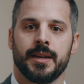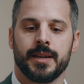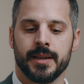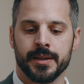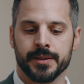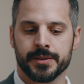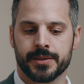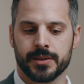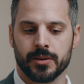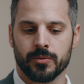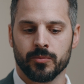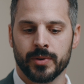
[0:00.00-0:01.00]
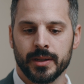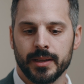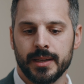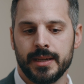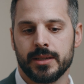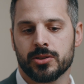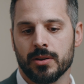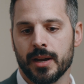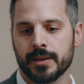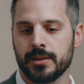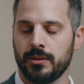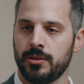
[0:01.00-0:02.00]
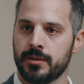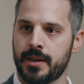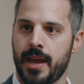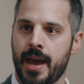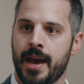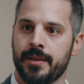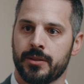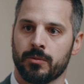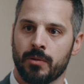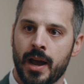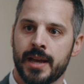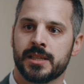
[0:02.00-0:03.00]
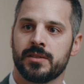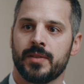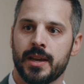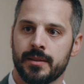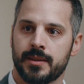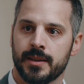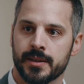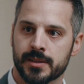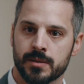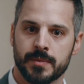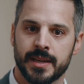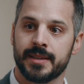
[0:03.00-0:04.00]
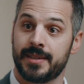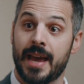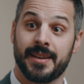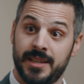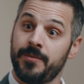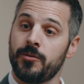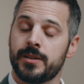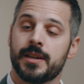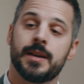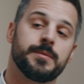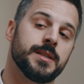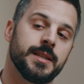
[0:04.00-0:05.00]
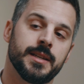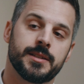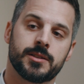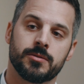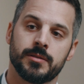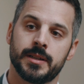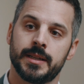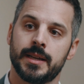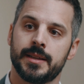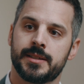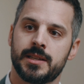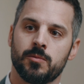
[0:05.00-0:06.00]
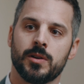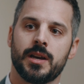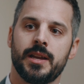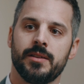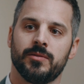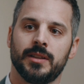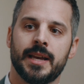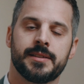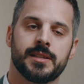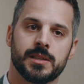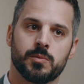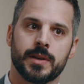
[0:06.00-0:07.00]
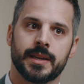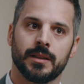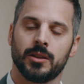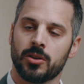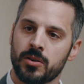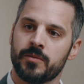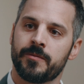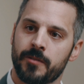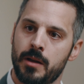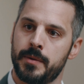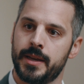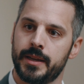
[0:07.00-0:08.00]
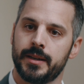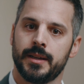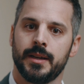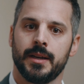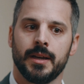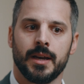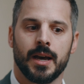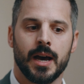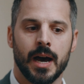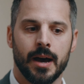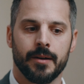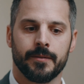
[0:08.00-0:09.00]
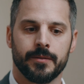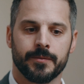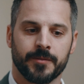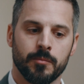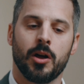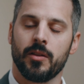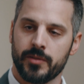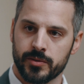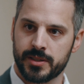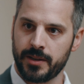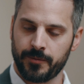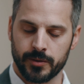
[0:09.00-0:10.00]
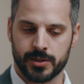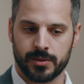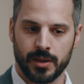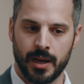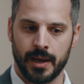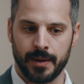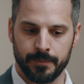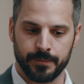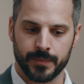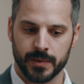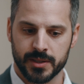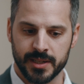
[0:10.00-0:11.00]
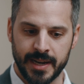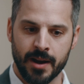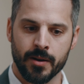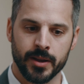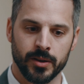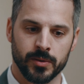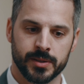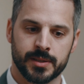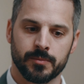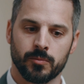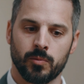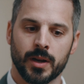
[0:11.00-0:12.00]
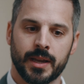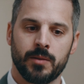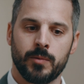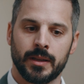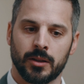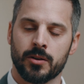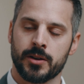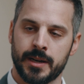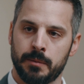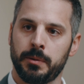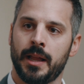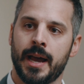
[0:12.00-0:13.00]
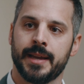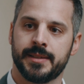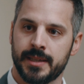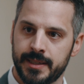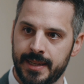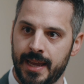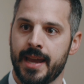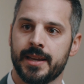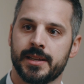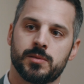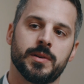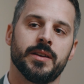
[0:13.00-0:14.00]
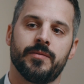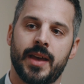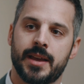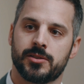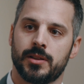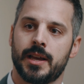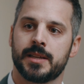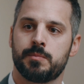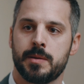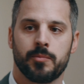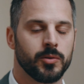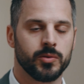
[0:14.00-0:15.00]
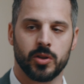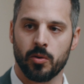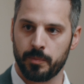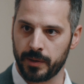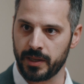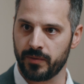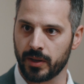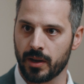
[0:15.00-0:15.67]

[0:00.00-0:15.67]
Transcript: is really trying to look at the rise of atheism in, at different times in history and seeing what kind of lessons we can learn from it, uh, from all of those different um, scenarios. What can we learn and apply today as we evangelize people who don't believe in